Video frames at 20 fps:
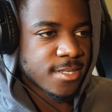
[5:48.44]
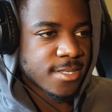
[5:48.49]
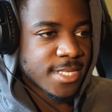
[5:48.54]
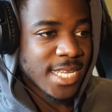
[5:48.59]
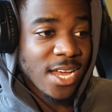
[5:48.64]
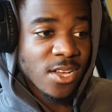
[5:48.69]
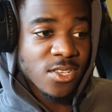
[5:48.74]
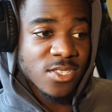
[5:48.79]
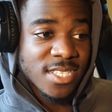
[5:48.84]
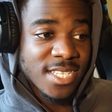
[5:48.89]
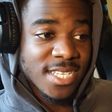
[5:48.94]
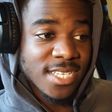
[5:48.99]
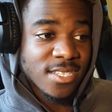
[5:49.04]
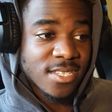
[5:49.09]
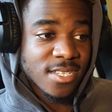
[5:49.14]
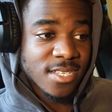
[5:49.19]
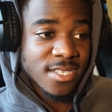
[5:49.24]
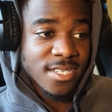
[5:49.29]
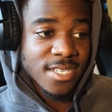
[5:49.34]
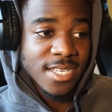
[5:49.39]
That was
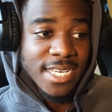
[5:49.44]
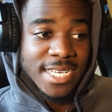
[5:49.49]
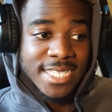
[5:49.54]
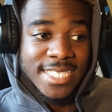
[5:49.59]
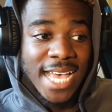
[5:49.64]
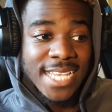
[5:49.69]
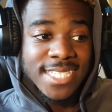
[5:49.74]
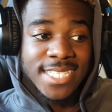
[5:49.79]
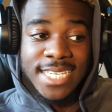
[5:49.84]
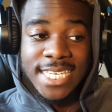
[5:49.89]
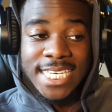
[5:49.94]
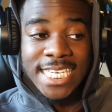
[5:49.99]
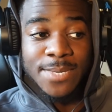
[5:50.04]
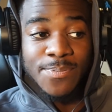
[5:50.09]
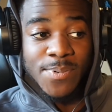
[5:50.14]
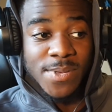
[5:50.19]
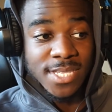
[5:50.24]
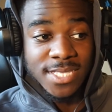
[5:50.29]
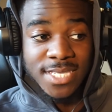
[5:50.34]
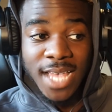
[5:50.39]
decent. That's the
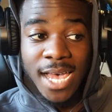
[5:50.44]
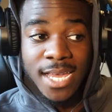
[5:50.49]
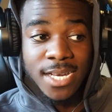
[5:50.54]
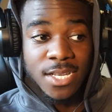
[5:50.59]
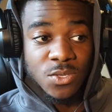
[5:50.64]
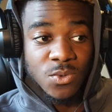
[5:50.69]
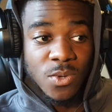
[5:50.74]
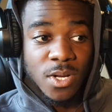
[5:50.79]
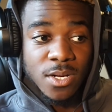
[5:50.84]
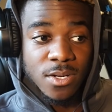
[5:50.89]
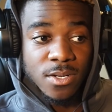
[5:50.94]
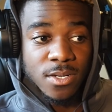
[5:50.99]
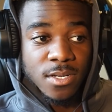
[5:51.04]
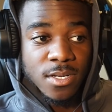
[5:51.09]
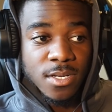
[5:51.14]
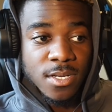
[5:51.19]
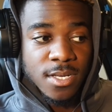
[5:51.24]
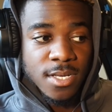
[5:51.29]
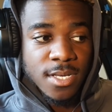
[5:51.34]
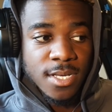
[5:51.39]
keeper's side as well.
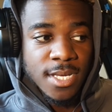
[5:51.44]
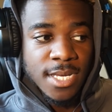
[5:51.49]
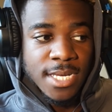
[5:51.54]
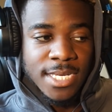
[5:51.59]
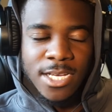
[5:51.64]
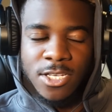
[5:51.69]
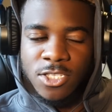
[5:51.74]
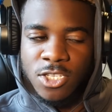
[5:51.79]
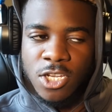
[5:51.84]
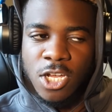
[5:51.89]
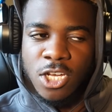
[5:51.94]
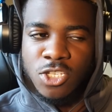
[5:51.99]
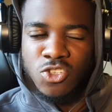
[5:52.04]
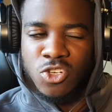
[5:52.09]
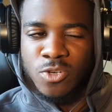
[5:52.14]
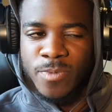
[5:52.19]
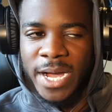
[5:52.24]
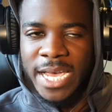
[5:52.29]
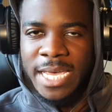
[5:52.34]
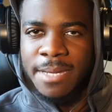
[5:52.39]
There's a lot of
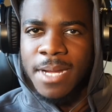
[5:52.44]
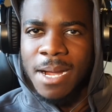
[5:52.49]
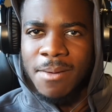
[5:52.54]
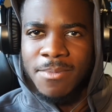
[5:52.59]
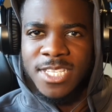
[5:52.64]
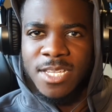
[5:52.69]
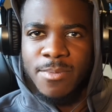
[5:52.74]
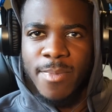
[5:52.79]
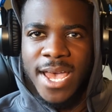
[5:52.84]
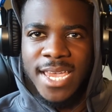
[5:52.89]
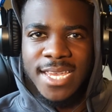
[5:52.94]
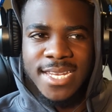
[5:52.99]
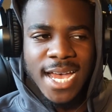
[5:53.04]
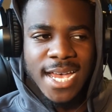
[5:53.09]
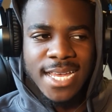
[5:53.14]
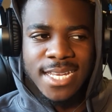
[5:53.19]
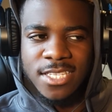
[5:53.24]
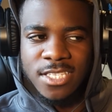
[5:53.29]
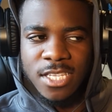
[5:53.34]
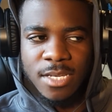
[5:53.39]
talk about him coming to Man
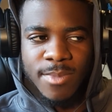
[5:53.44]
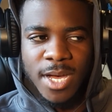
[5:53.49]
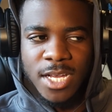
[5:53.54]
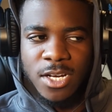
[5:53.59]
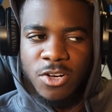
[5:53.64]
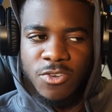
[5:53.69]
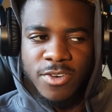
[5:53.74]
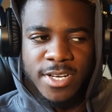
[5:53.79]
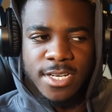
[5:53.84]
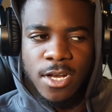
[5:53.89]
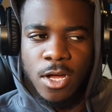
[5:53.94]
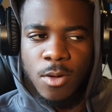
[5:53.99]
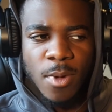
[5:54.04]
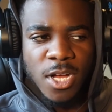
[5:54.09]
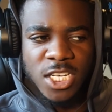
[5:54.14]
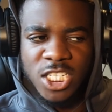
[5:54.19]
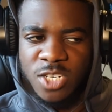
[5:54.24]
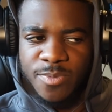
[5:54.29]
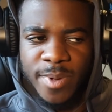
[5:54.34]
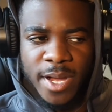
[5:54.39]
United this summer. I don't really know
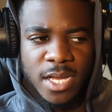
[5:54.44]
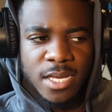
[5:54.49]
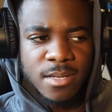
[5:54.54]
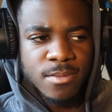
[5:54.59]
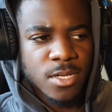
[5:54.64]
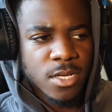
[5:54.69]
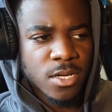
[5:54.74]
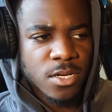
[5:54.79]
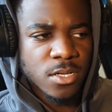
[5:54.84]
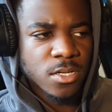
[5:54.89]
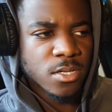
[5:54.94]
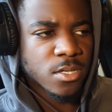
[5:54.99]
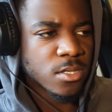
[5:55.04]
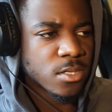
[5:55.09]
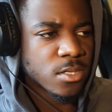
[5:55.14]
much about him though.